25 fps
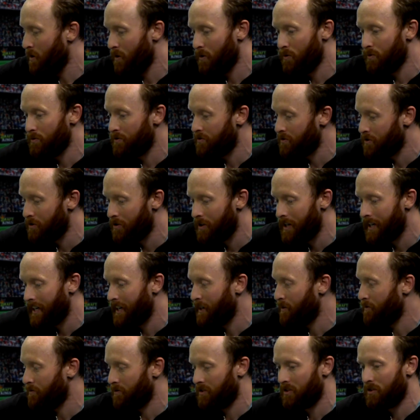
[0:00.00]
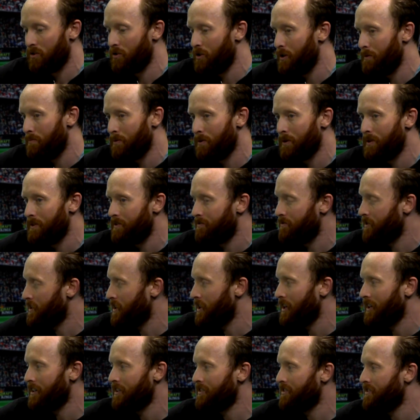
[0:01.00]
or drawing. He'll score you points
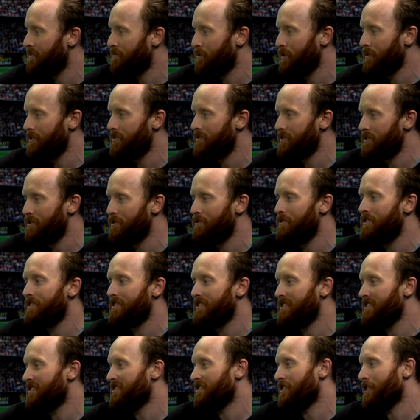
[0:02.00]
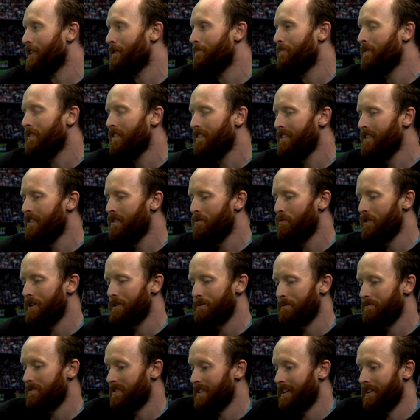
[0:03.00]
regardless of what the score is at the time.
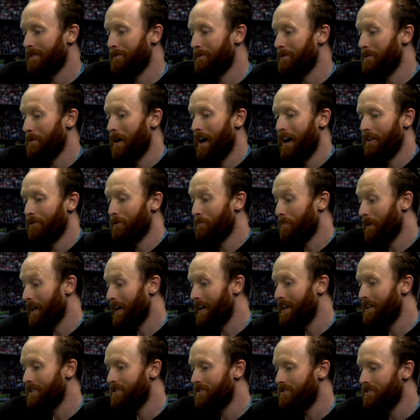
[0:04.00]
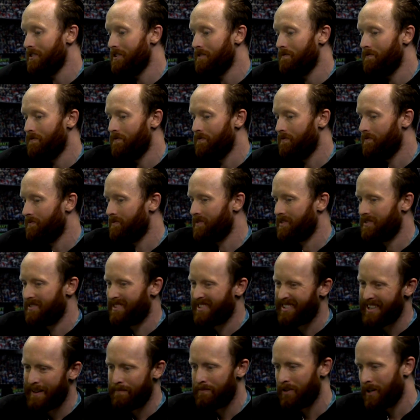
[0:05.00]
Whereas with some of the other players, you
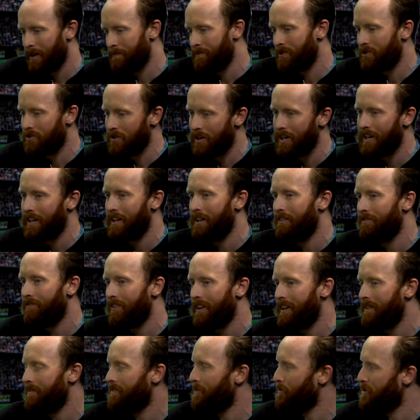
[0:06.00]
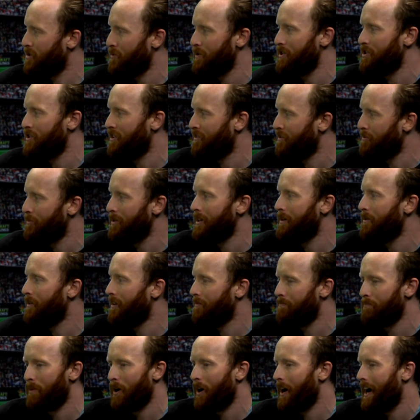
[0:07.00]
sometimes struggle if they switch off a bit.
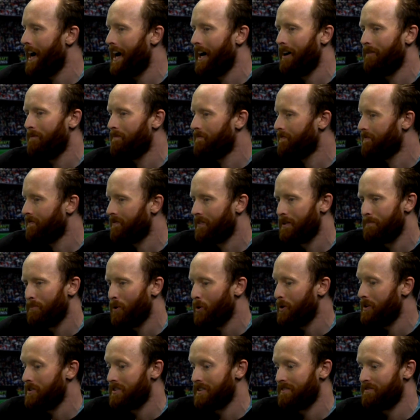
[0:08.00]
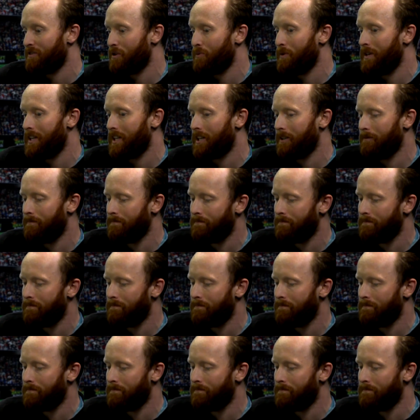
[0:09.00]
Like Payet, points every week.